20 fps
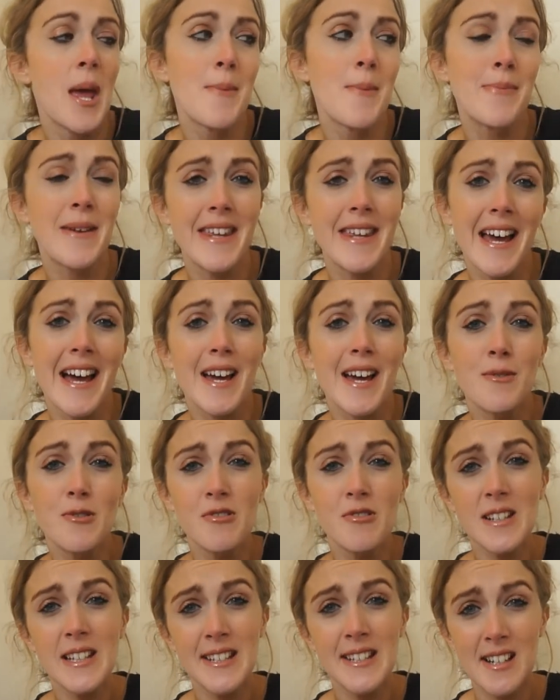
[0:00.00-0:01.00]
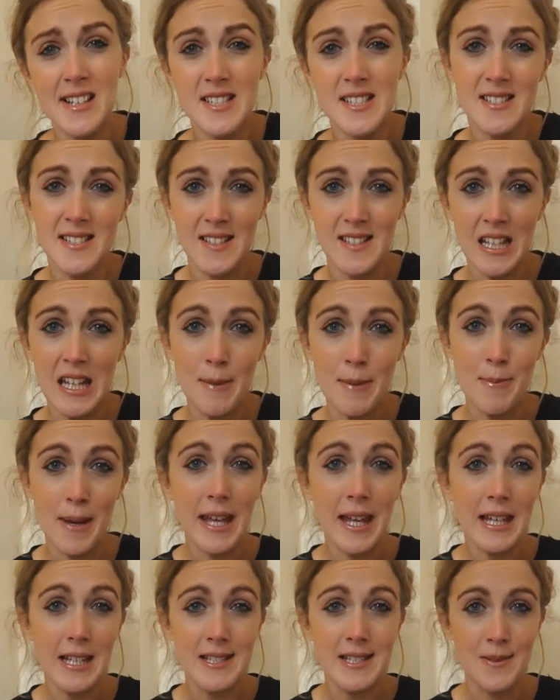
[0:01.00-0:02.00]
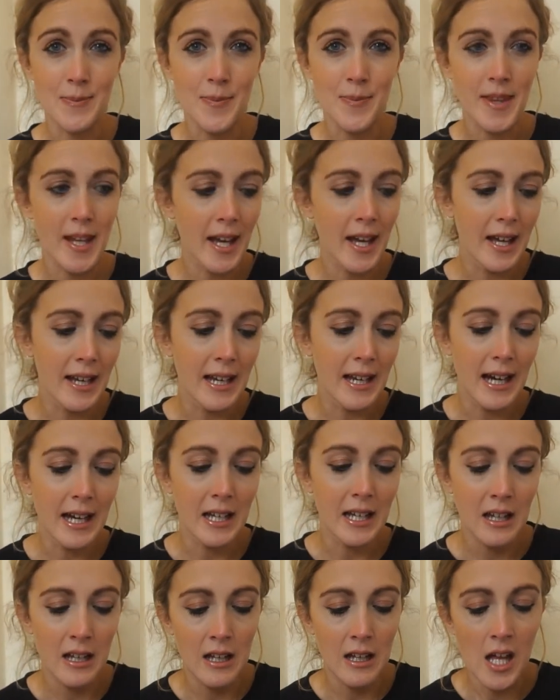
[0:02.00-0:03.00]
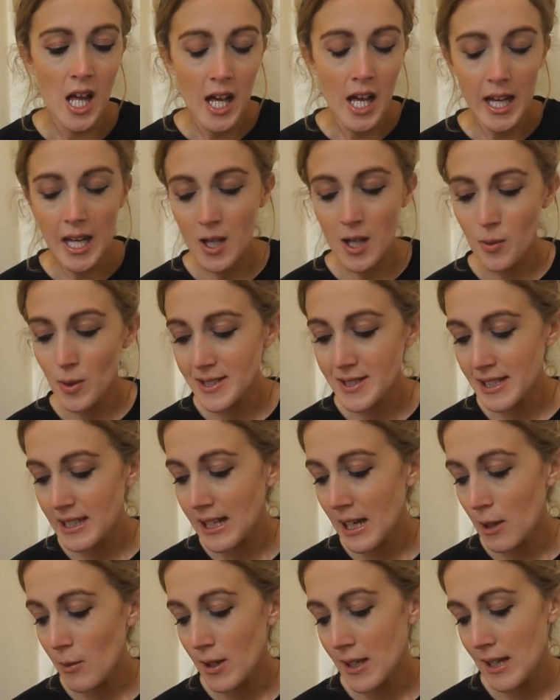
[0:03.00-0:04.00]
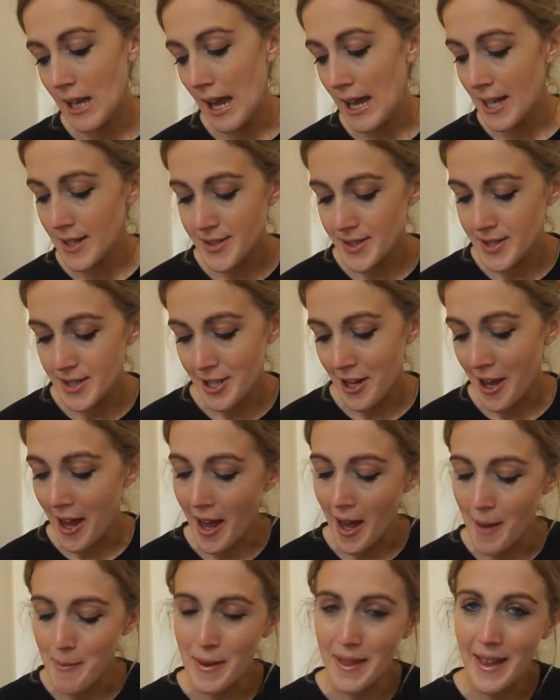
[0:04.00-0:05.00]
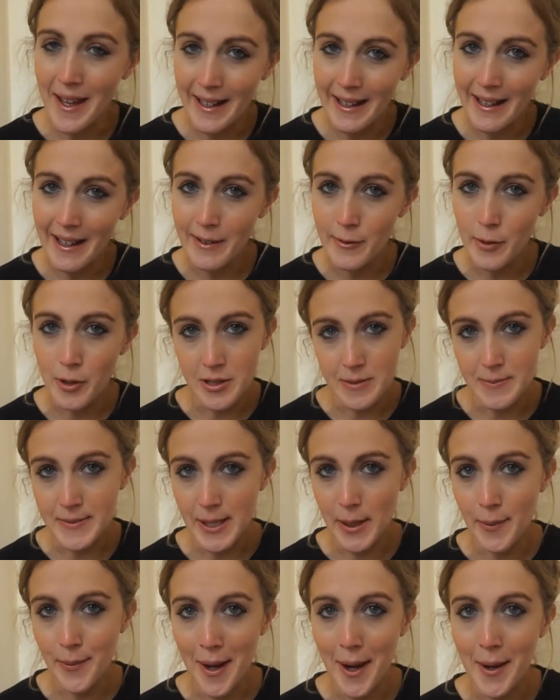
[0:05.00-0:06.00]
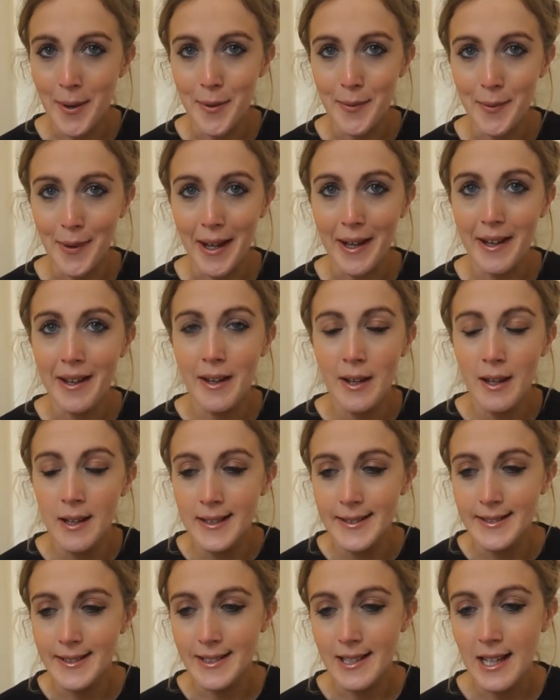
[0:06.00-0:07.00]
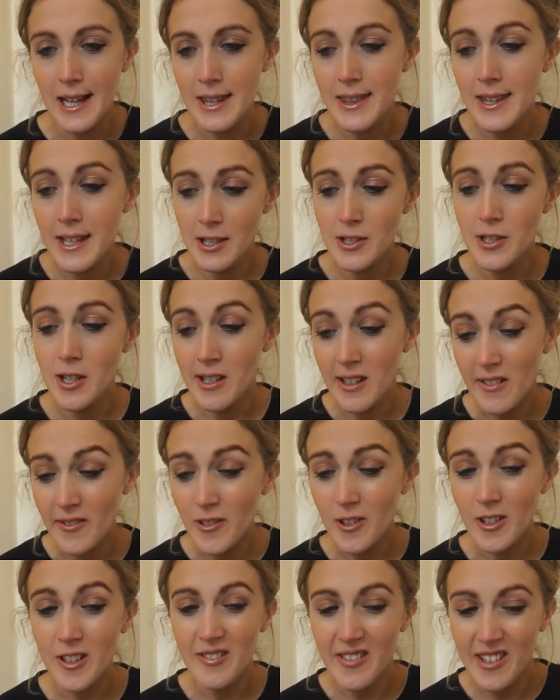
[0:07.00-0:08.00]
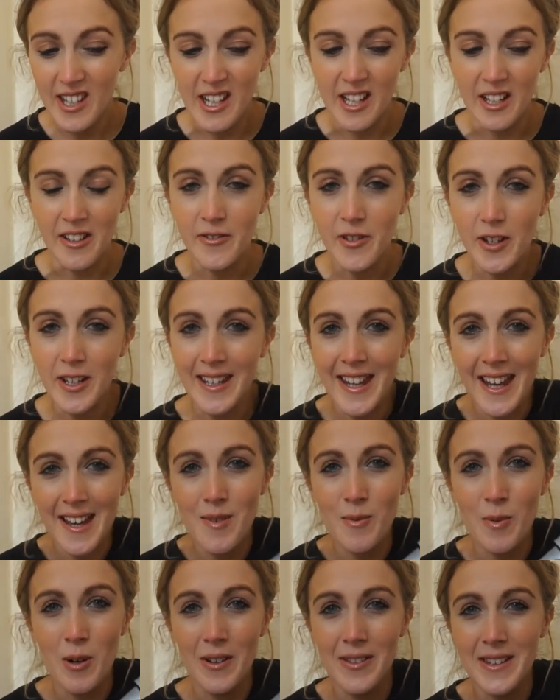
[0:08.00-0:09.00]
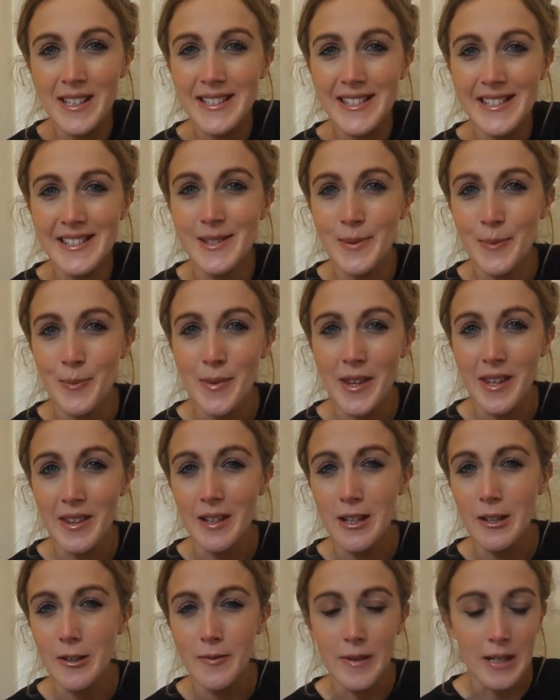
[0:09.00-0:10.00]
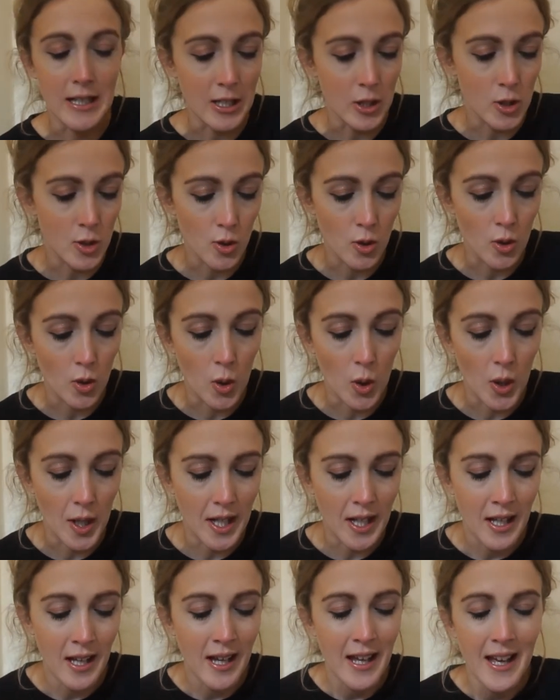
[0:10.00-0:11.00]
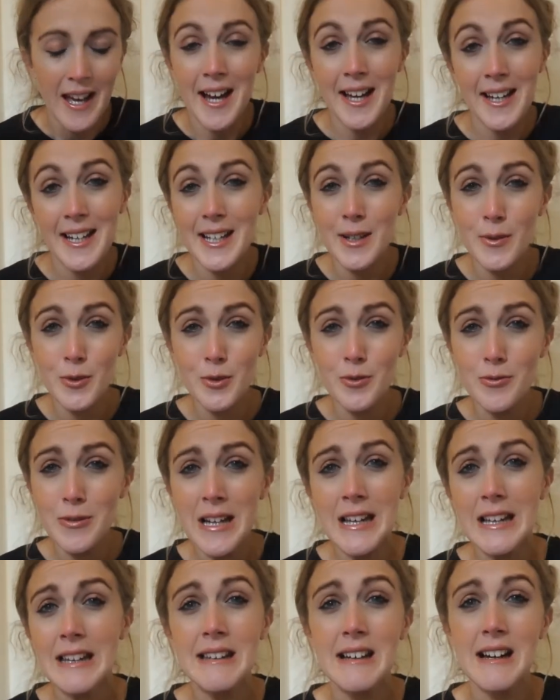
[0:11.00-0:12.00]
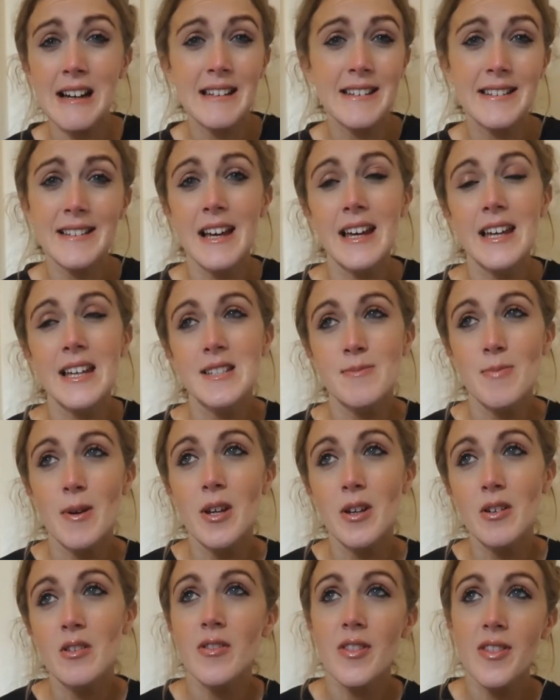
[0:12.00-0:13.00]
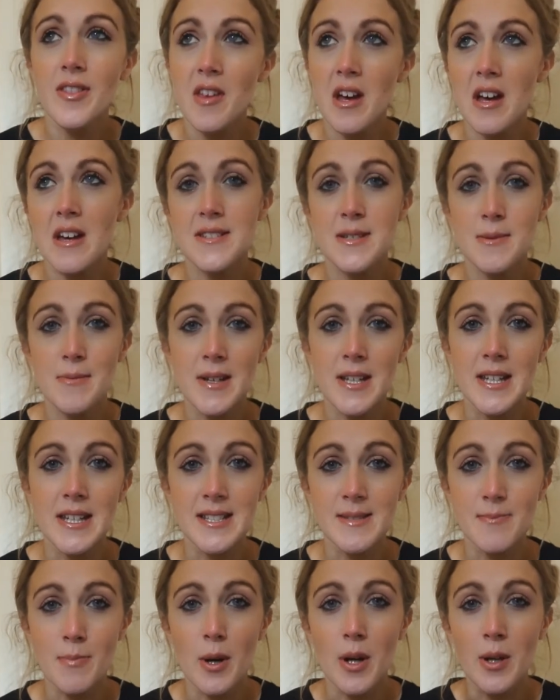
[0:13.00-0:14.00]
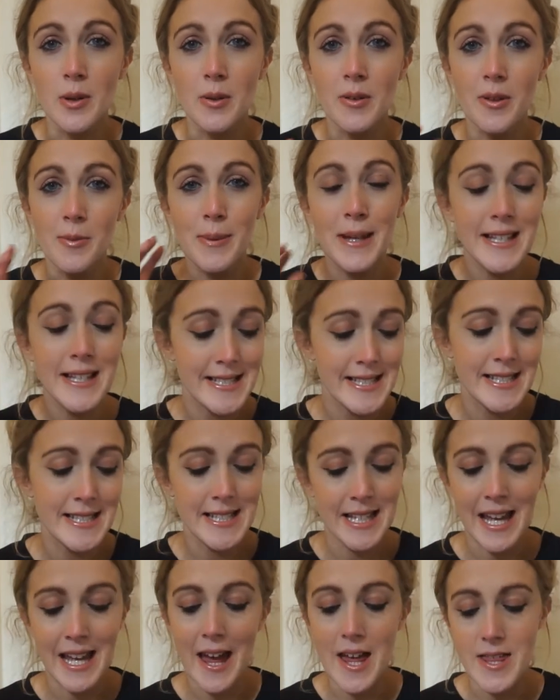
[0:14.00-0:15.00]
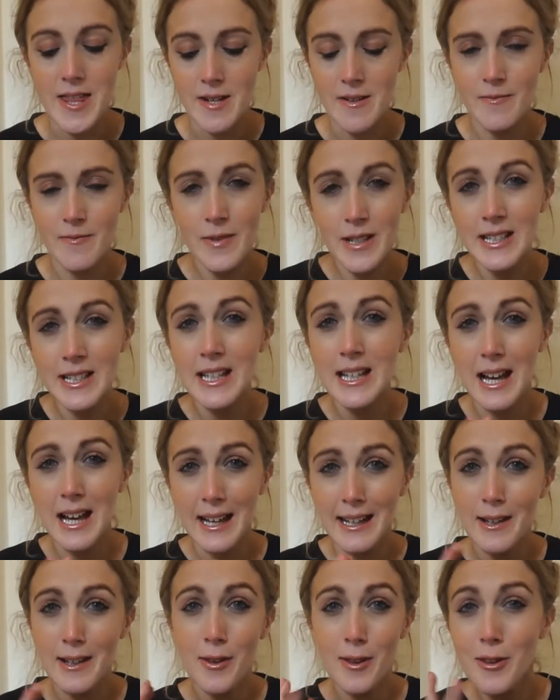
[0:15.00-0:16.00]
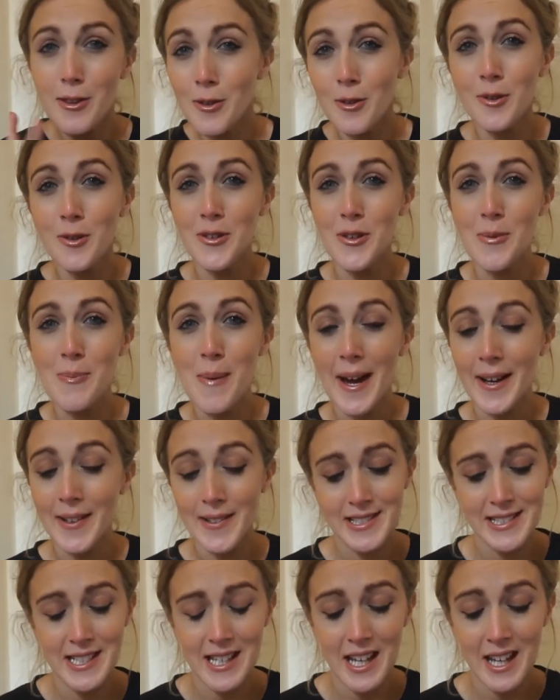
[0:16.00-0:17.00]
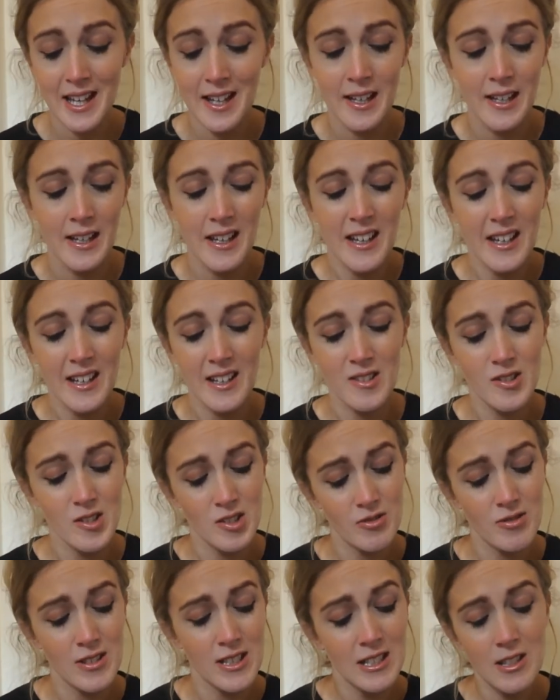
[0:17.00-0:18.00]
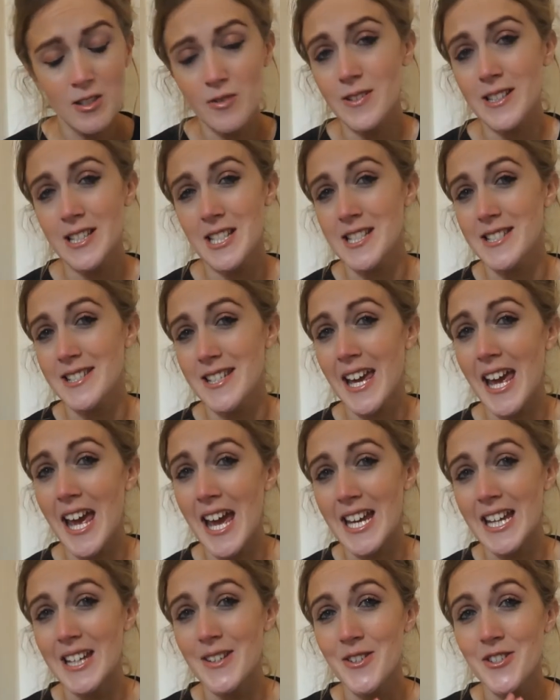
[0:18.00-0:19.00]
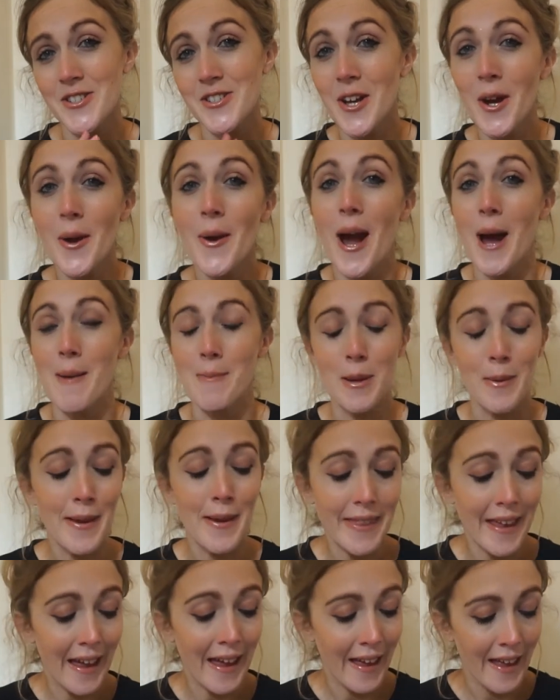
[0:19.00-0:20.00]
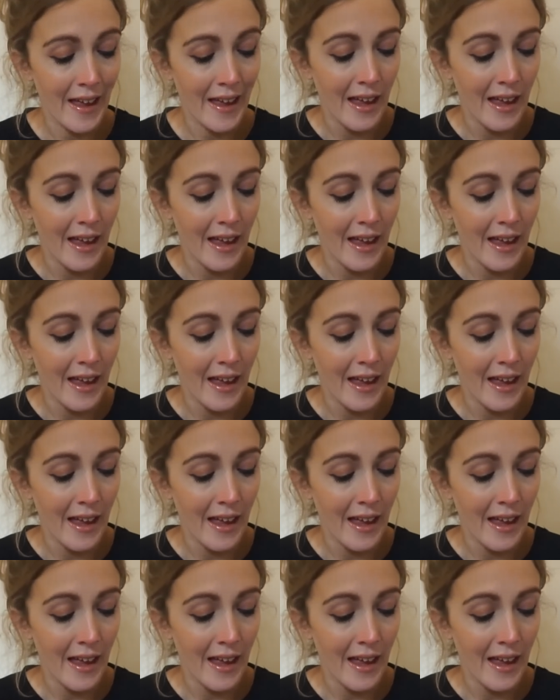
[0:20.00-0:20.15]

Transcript: But yeah, it was really nice to see him making something. Like, he was going to get one last year, but then he kind of talked himself out of it. So it's like, this year, you've got to get one. This is something that you really enjoy. And like, it was really nice. Like, he spent a good 30 minutes putting all the pieces together and really like thought about it. And it was just really lovely to see, and he was so happy with it.